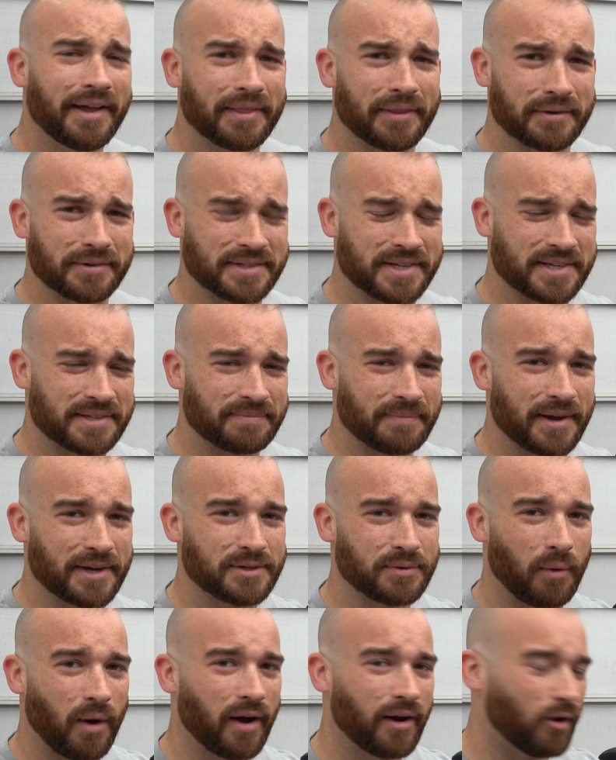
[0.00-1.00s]
There's this
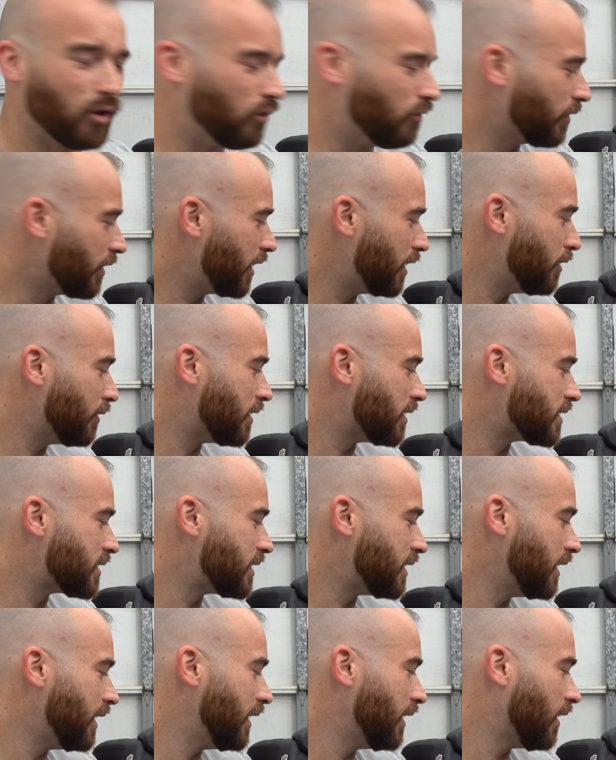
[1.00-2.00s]
mesh wire over that you can
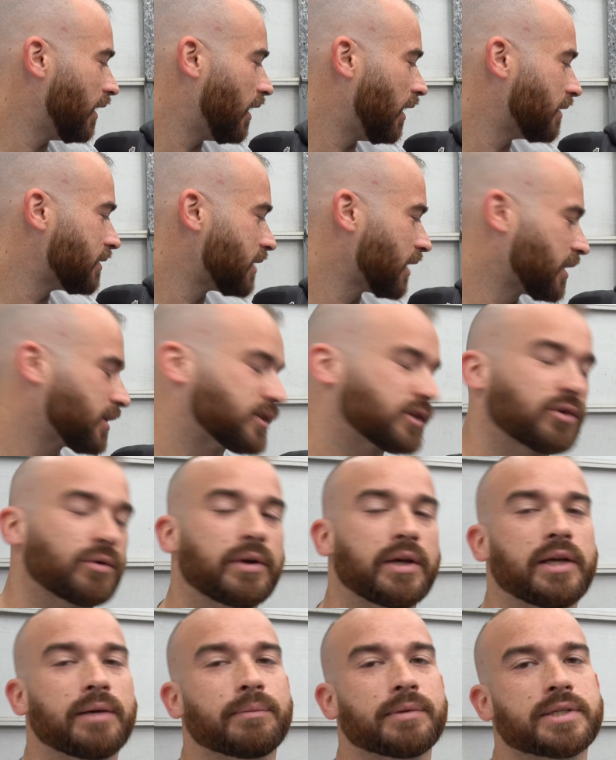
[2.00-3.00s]
see. Uh, it's like a
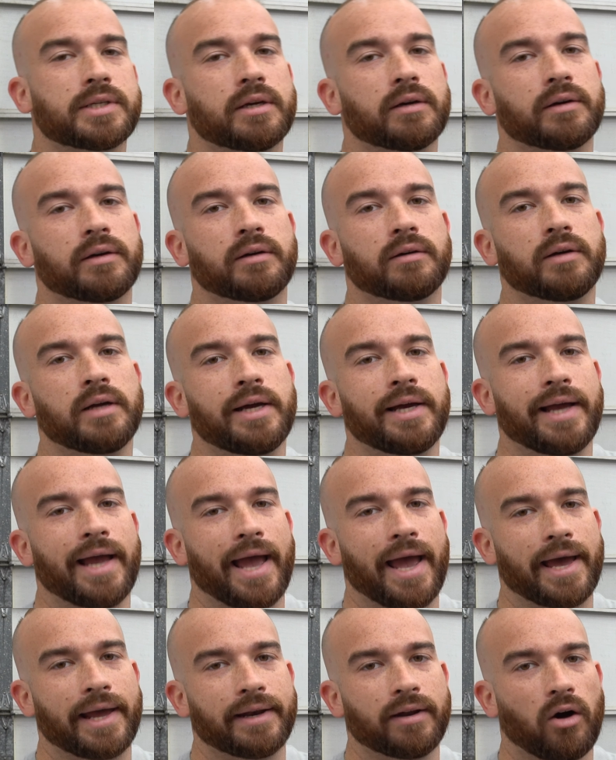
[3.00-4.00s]
screen material,
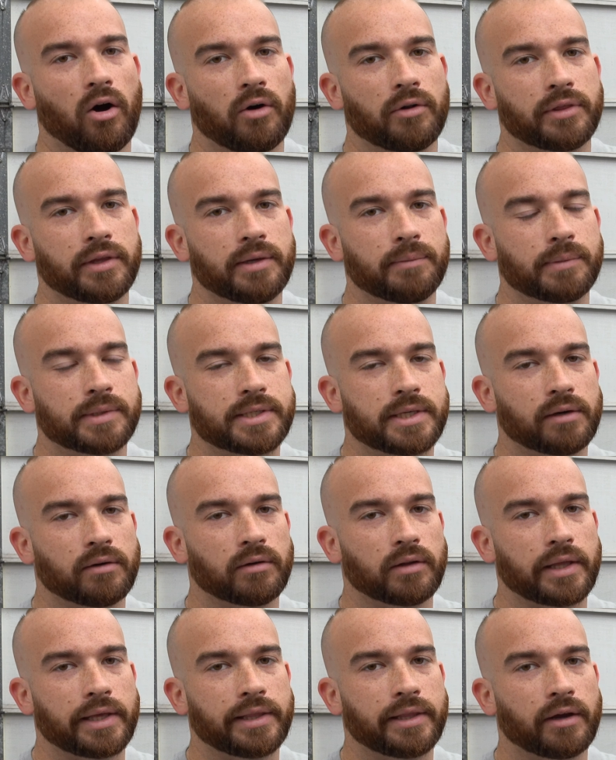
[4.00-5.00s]
and all the
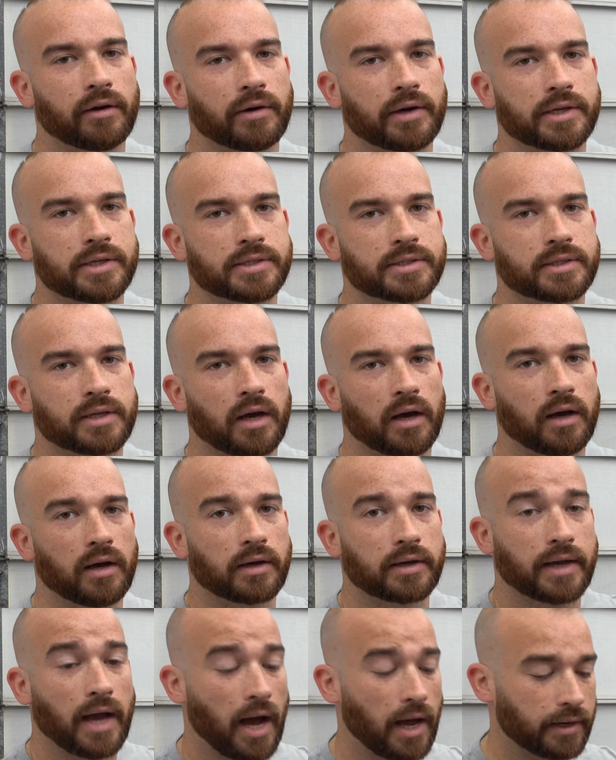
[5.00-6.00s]
material in there is
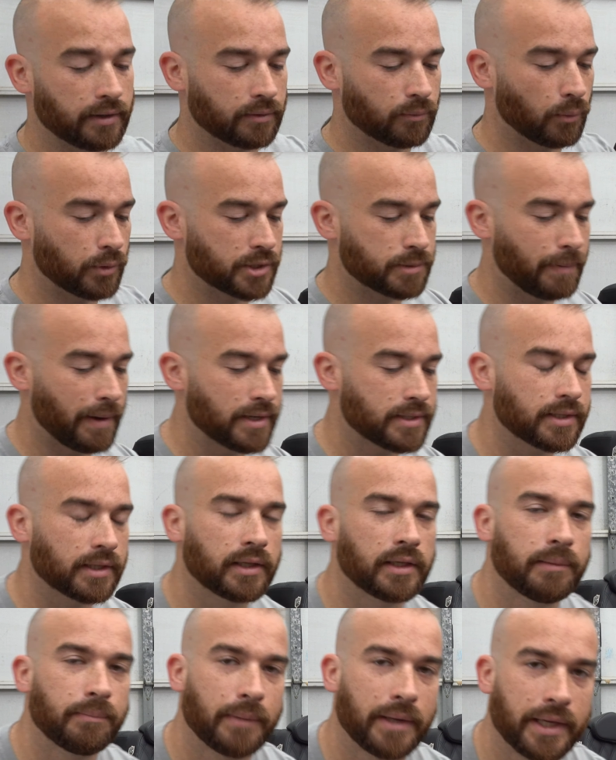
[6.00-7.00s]
uh, cotton, which
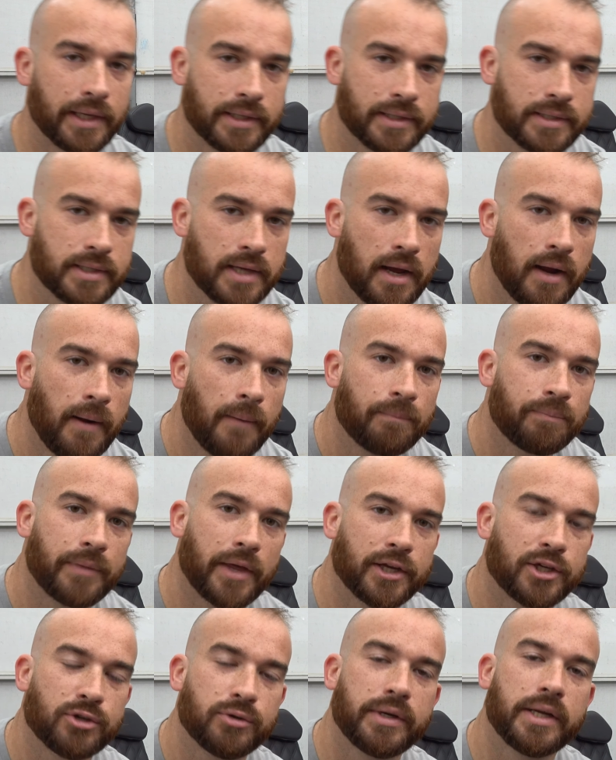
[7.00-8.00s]
basically means
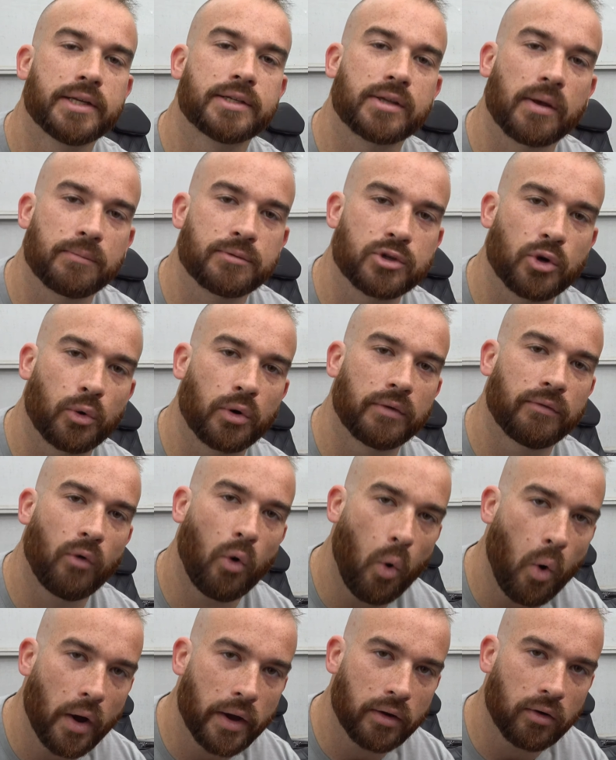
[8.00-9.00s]
that you need some sort of
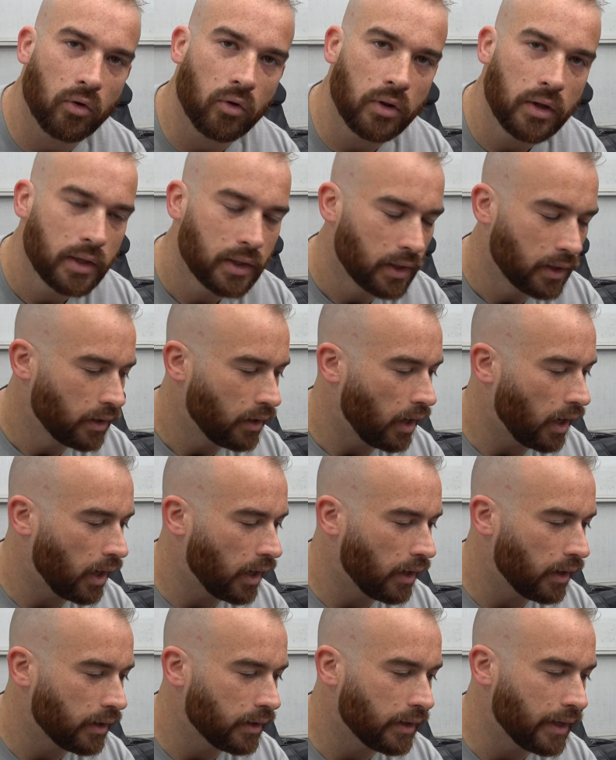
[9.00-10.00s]
oil
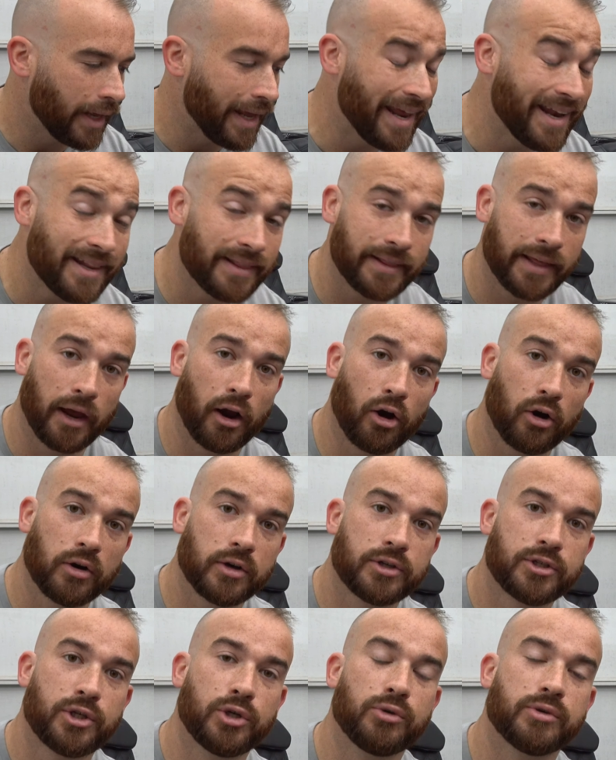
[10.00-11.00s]
uh, in
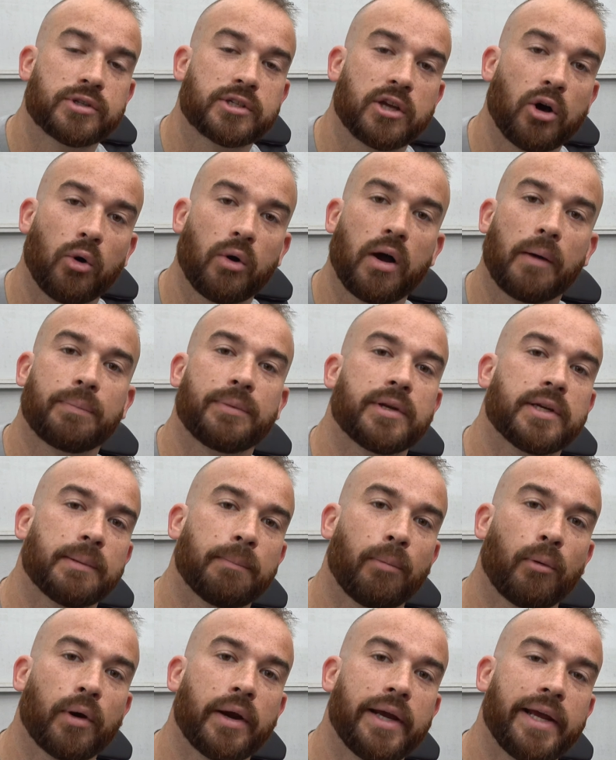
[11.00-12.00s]
there to soak up the
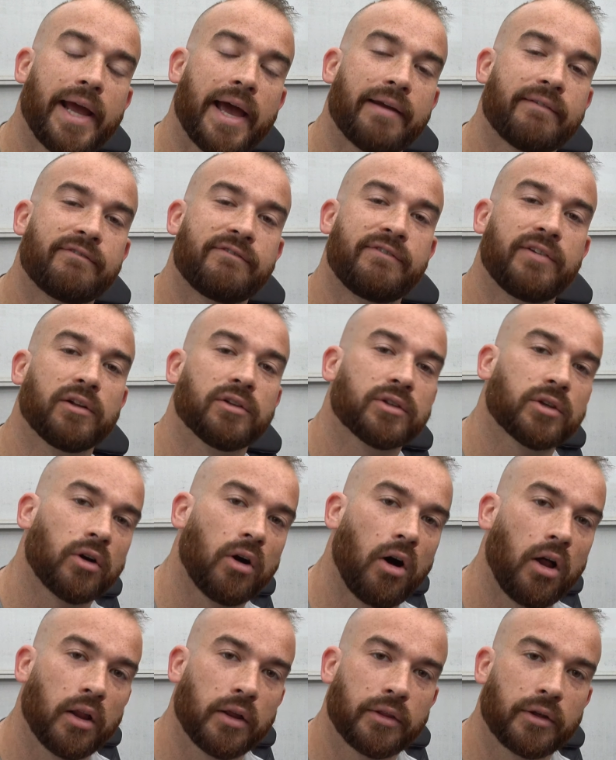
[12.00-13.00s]
debris and filter
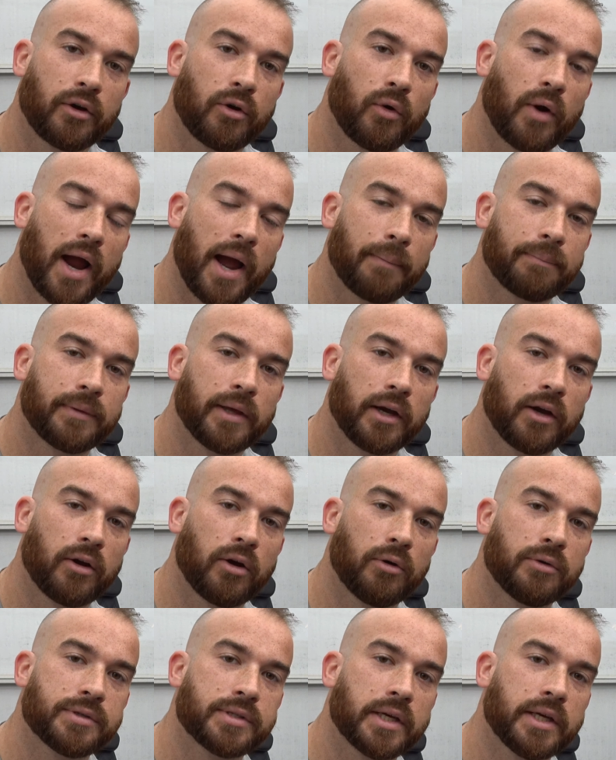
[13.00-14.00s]
all of the crap that
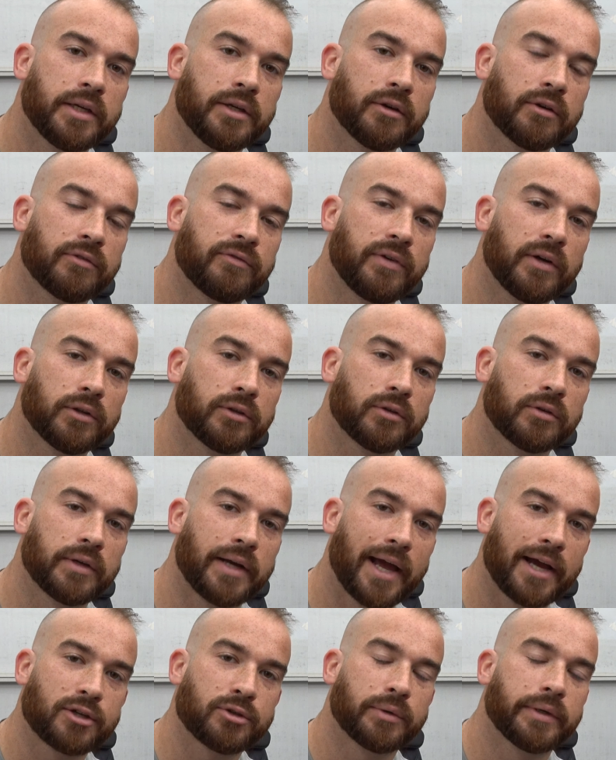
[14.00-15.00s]
goes in your filter
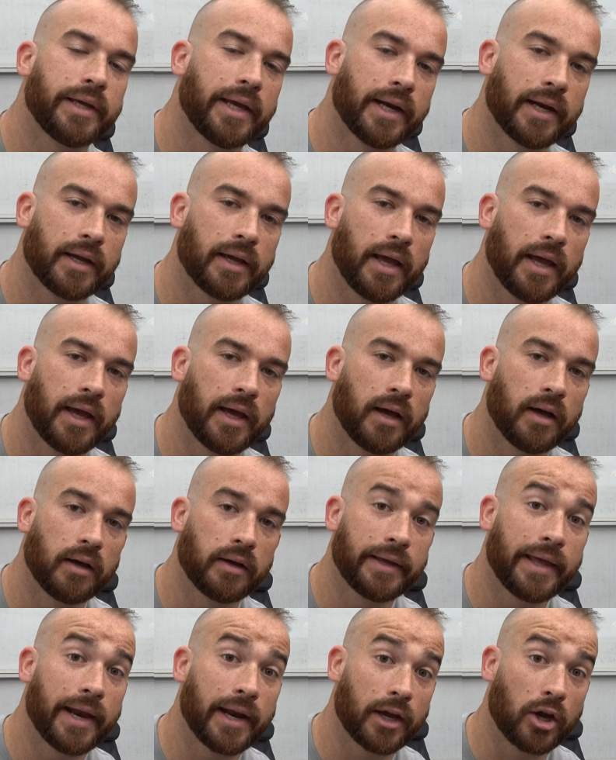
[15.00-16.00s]
and actually get it
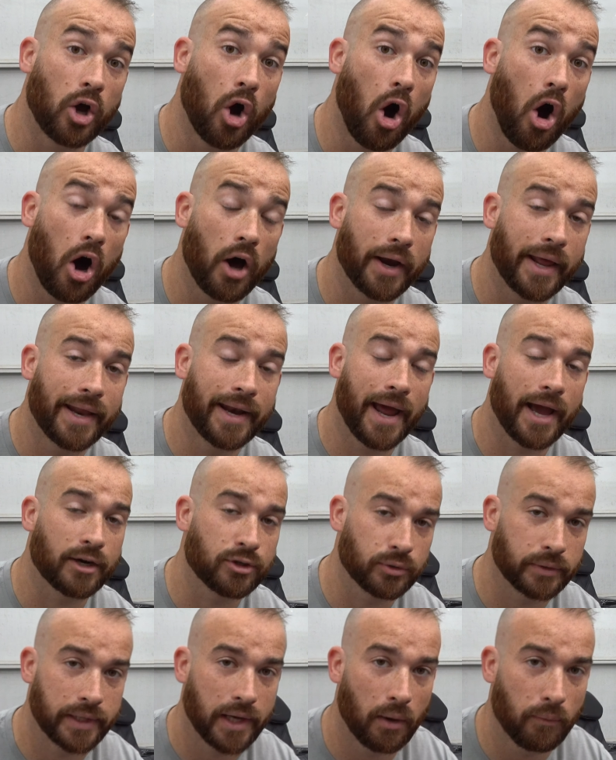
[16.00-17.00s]
uh, get it caught and
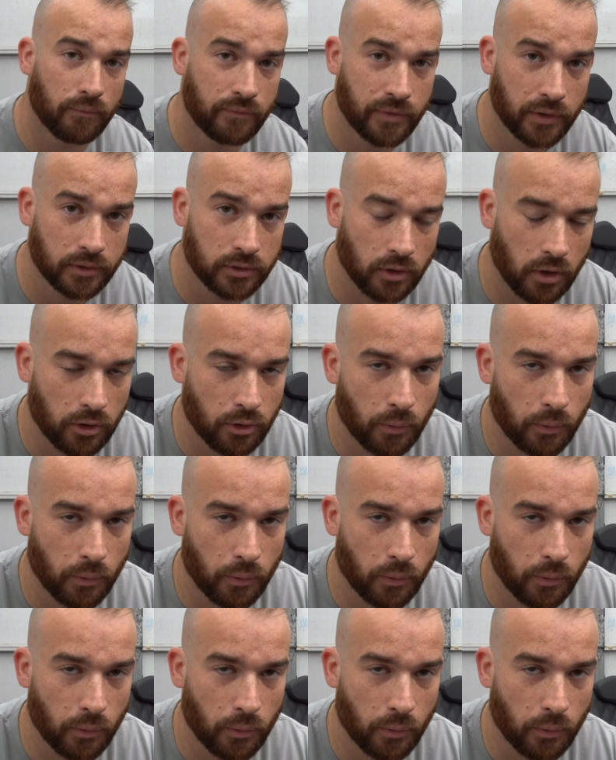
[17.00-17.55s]
actually help filter.